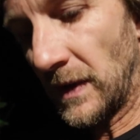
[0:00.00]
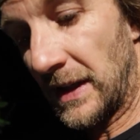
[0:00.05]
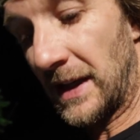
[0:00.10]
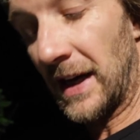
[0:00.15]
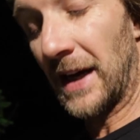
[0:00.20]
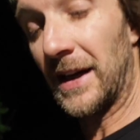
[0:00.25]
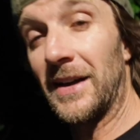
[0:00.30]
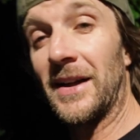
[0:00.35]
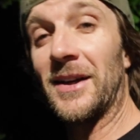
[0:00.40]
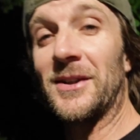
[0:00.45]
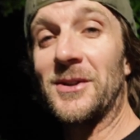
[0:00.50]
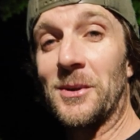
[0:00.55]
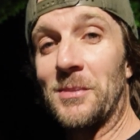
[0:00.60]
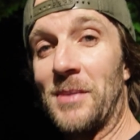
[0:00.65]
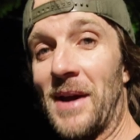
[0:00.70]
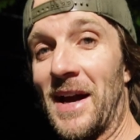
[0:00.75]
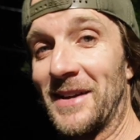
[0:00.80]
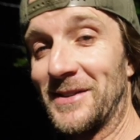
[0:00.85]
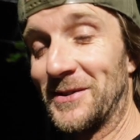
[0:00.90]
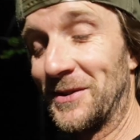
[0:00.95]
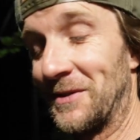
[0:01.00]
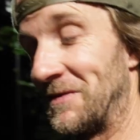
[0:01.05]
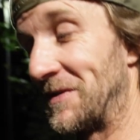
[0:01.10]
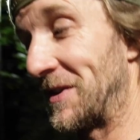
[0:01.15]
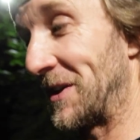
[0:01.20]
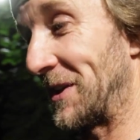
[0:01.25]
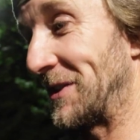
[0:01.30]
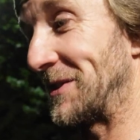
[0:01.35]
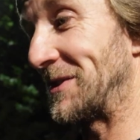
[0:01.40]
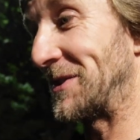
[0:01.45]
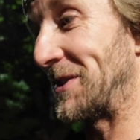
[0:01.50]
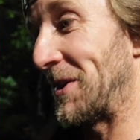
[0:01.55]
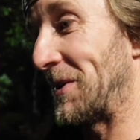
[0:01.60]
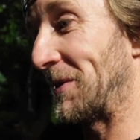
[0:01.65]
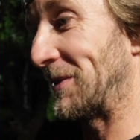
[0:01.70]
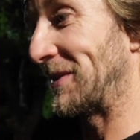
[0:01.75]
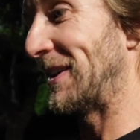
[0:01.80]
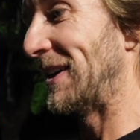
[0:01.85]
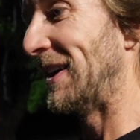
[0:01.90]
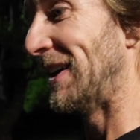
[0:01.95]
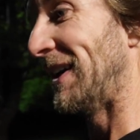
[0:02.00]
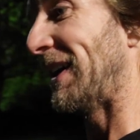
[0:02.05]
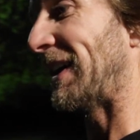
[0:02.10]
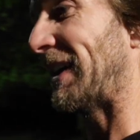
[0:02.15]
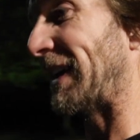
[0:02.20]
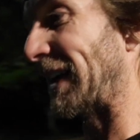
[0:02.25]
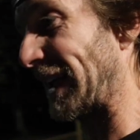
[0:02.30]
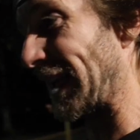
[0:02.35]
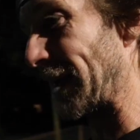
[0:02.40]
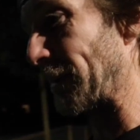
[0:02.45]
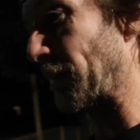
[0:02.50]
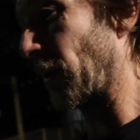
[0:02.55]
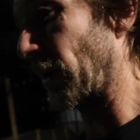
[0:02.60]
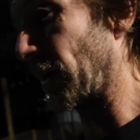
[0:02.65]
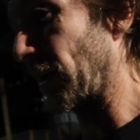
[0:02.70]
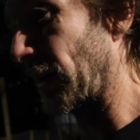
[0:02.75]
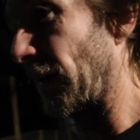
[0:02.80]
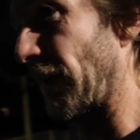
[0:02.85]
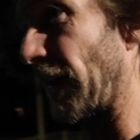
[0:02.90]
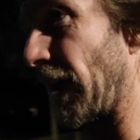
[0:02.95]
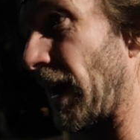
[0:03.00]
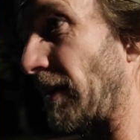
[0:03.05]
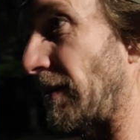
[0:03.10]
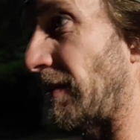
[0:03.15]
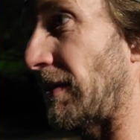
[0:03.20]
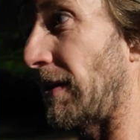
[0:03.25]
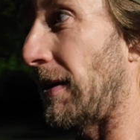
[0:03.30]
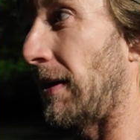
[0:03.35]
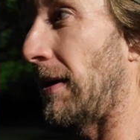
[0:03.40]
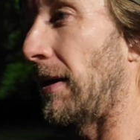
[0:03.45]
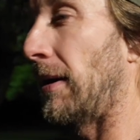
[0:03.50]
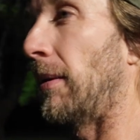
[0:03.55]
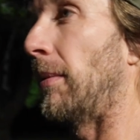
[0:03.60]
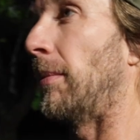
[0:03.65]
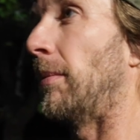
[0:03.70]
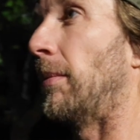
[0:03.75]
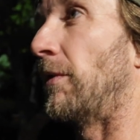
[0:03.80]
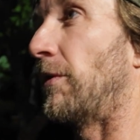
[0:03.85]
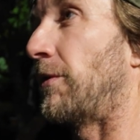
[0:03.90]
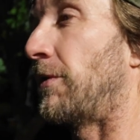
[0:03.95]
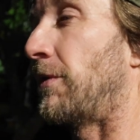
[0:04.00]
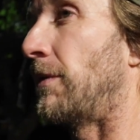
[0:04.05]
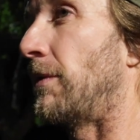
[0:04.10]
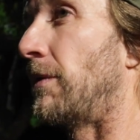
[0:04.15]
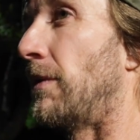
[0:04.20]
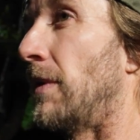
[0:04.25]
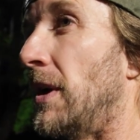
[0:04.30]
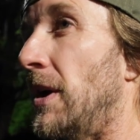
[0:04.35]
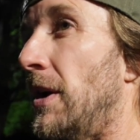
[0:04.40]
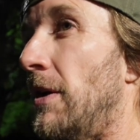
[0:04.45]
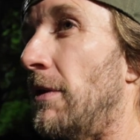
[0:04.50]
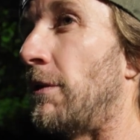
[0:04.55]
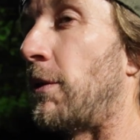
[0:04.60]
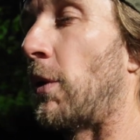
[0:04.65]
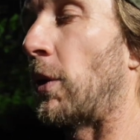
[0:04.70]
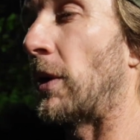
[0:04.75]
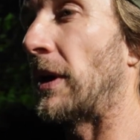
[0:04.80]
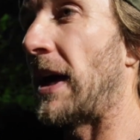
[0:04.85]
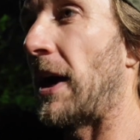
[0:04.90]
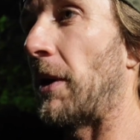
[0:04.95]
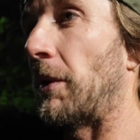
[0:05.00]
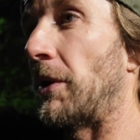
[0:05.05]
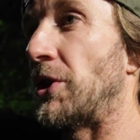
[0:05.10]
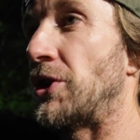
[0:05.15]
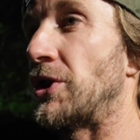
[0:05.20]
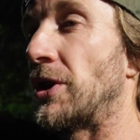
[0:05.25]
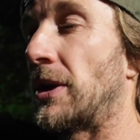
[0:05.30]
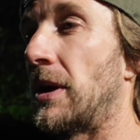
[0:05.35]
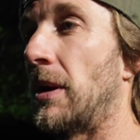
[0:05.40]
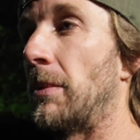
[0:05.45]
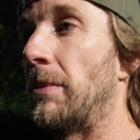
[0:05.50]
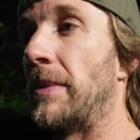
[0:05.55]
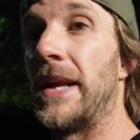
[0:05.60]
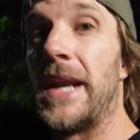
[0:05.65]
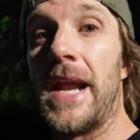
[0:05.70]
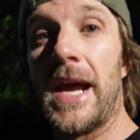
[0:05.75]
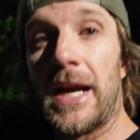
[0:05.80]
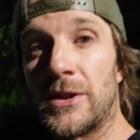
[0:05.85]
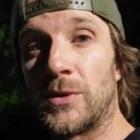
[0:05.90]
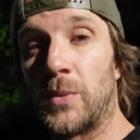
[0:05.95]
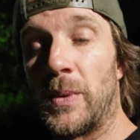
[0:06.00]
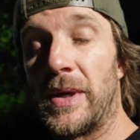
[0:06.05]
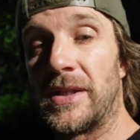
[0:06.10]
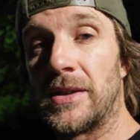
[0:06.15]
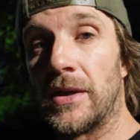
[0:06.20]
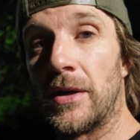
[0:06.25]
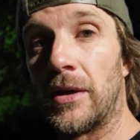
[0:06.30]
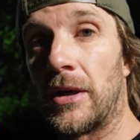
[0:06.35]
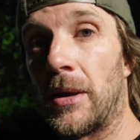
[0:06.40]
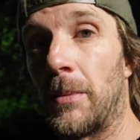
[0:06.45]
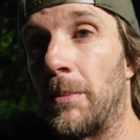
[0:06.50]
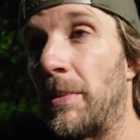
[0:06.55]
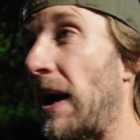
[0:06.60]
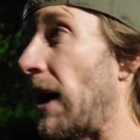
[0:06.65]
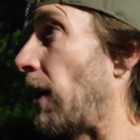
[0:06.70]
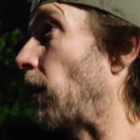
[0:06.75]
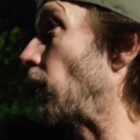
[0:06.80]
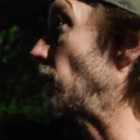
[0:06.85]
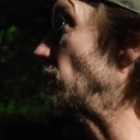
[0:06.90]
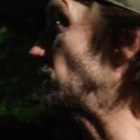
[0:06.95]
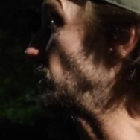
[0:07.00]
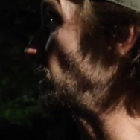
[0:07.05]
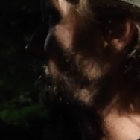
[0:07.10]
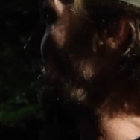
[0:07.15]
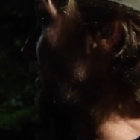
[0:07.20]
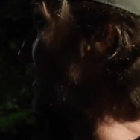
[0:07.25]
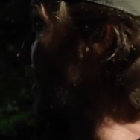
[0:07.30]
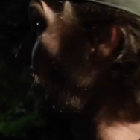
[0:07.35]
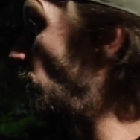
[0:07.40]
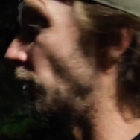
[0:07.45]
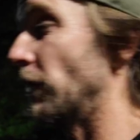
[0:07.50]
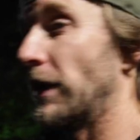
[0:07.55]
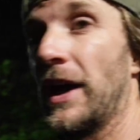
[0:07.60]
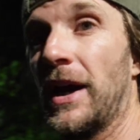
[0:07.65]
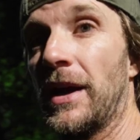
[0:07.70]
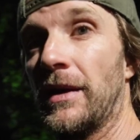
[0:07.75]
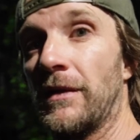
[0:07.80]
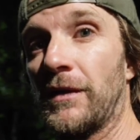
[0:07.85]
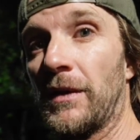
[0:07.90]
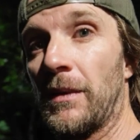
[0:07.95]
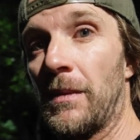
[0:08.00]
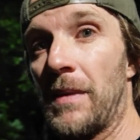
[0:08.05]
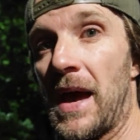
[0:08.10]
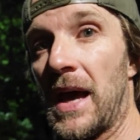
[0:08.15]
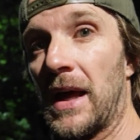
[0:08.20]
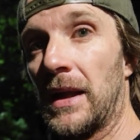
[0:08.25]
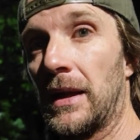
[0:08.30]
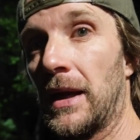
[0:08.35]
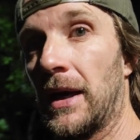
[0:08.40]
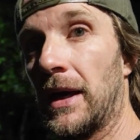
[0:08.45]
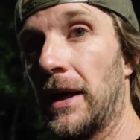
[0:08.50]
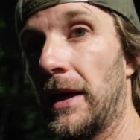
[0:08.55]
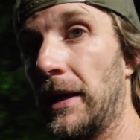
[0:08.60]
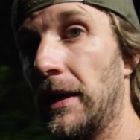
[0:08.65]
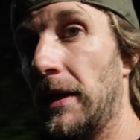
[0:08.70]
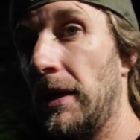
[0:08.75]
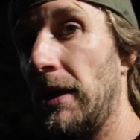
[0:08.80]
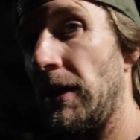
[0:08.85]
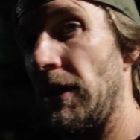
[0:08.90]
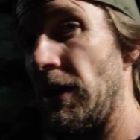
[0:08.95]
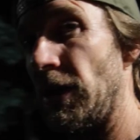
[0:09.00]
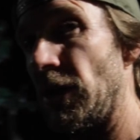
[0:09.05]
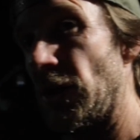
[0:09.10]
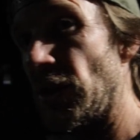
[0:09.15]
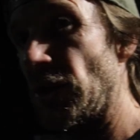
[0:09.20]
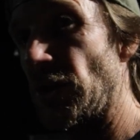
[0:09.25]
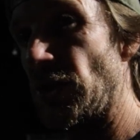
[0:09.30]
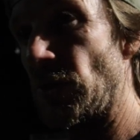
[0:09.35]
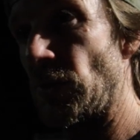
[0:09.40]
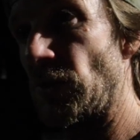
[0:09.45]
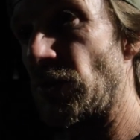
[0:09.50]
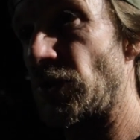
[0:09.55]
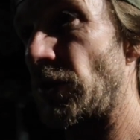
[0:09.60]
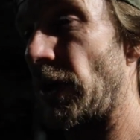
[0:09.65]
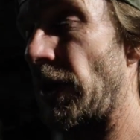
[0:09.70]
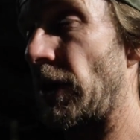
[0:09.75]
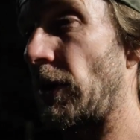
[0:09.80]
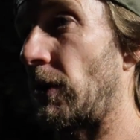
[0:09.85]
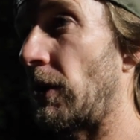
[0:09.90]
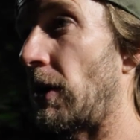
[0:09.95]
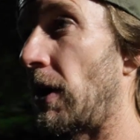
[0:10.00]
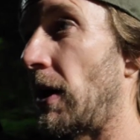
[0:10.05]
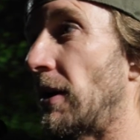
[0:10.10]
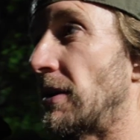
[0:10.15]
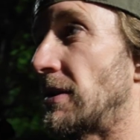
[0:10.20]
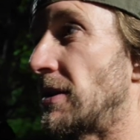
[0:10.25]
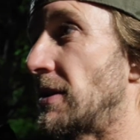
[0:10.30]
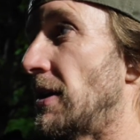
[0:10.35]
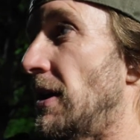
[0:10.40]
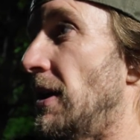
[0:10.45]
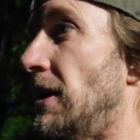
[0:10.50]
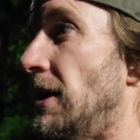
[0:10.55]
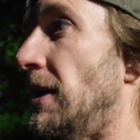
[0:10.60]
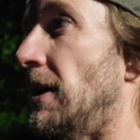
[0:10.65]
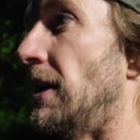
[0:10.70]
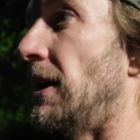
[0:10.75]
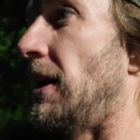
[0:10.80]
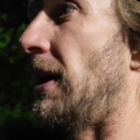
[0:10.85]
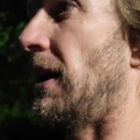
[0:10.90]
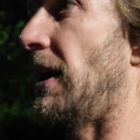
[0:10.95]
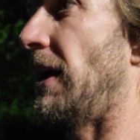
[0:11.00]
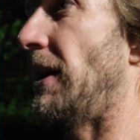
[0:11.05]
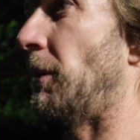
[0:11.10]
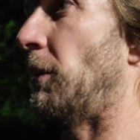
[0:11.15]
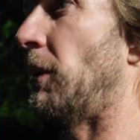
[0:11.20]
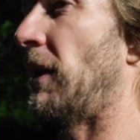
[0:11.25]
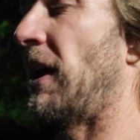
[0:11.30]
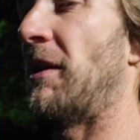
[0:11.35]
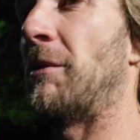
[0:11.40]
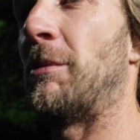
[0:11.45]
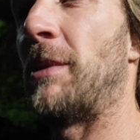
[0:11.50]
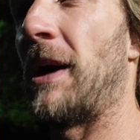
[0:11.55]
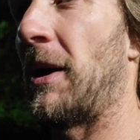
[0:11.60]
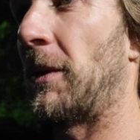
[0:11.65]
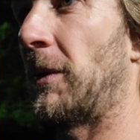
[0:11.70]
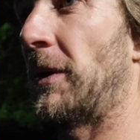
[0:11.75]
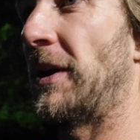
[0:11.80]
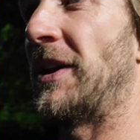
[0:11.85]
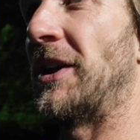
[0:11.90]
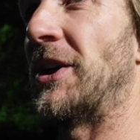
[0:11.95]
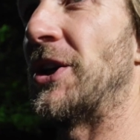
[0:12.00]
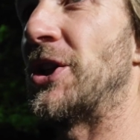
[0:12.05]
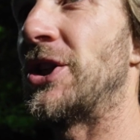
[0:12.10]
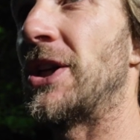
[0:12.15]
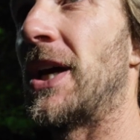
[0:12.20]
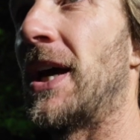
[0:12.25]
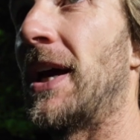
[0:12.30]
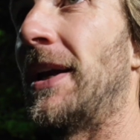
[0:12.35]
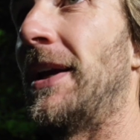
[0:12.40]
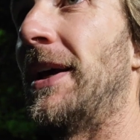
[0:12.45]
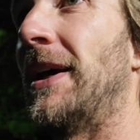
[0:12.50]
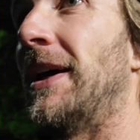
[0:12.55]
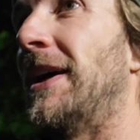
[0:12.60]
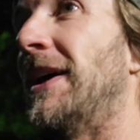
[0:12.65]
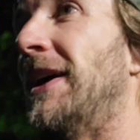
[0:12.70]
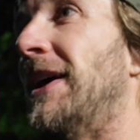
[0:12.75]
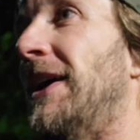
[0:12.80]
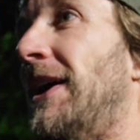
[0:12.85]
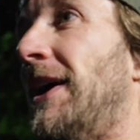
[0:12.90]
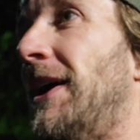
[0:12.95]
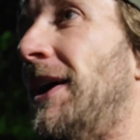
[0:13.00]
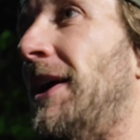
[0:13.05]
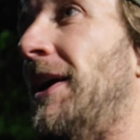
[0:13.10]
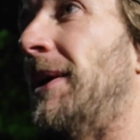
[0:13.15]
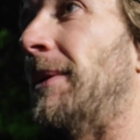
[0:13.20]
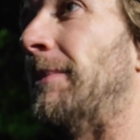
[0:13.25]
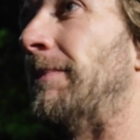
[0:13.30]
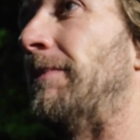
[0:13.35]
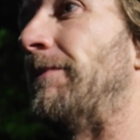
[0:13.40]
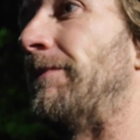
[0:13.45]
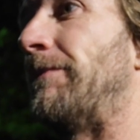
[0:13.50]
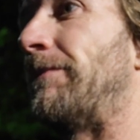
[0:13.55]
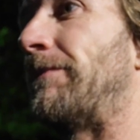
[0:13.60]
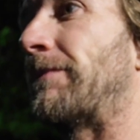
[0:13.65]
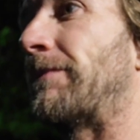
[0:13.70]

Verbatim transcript: got electric pass, so I'm very stoked. Going to keep working on that. Um, Fort Loudoun should come next week to hook up power. It's going to be overhead from that line, shoot straight across, uh, and then we'll have power in the shed. Um,